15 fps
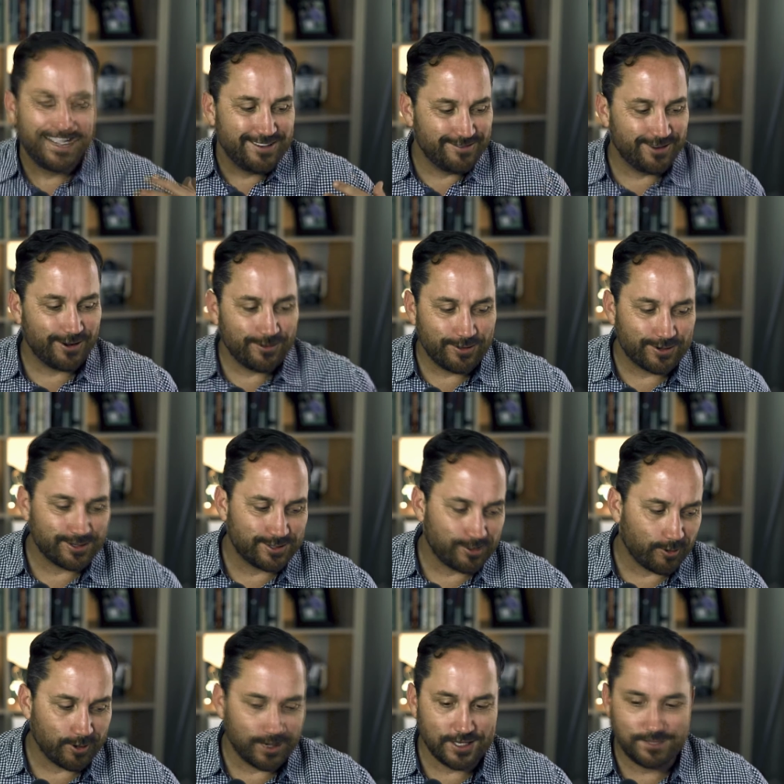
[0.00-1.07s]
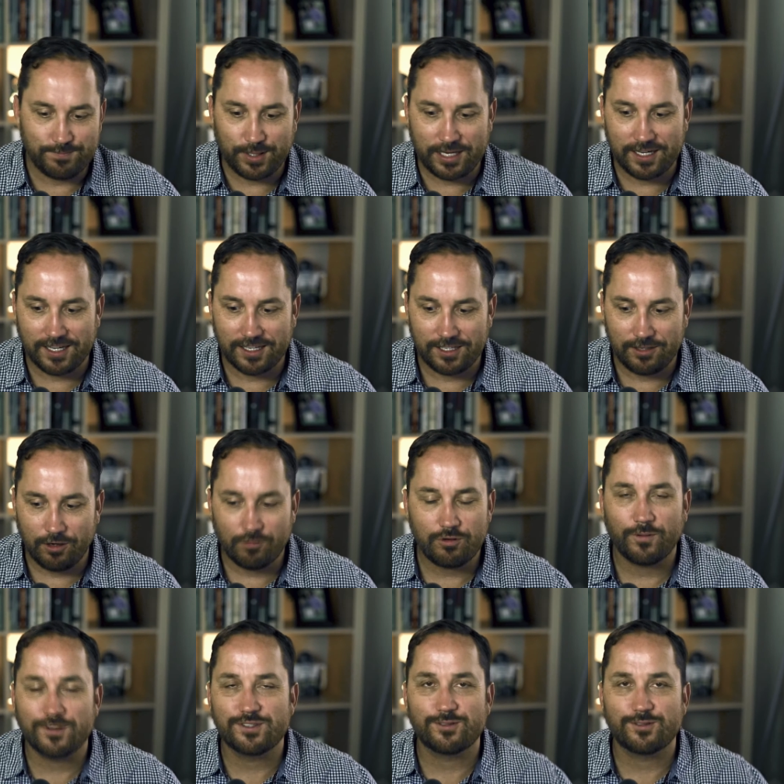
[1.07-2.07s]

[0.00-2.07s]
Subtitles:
you know their stories, but you don't know